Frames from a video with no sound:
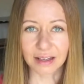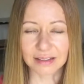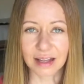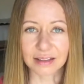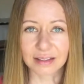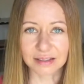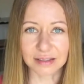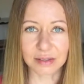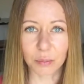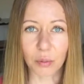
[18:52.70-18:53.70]
that this
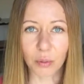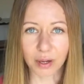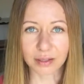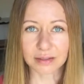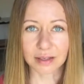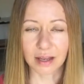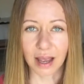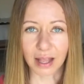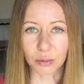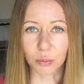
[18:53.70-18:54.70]
is the point
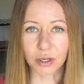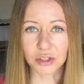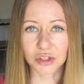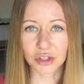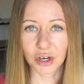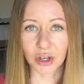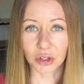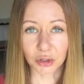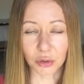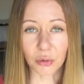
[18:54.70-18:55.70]
at which
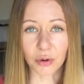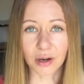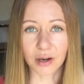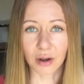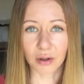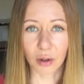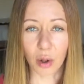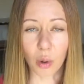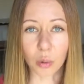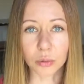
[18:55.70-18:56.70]
your
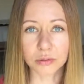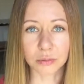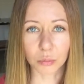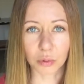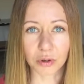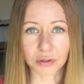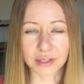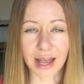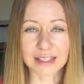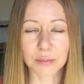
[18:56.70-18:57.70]
old world
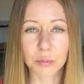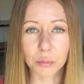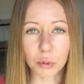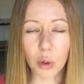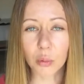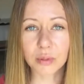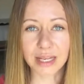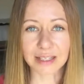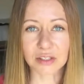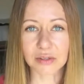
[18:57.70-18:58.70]
has been blown
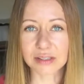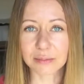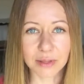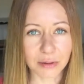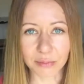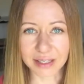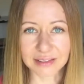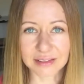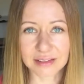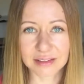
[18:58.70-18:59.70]
into
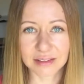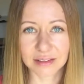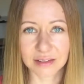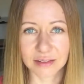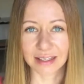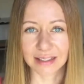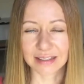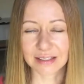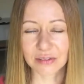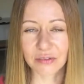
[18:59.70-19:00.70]
smithereens.
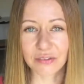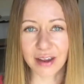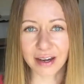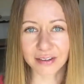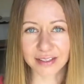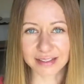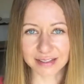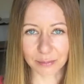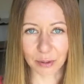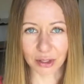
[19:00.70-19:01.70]
This is very
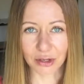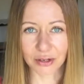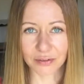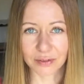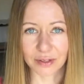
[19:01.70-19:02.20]
similar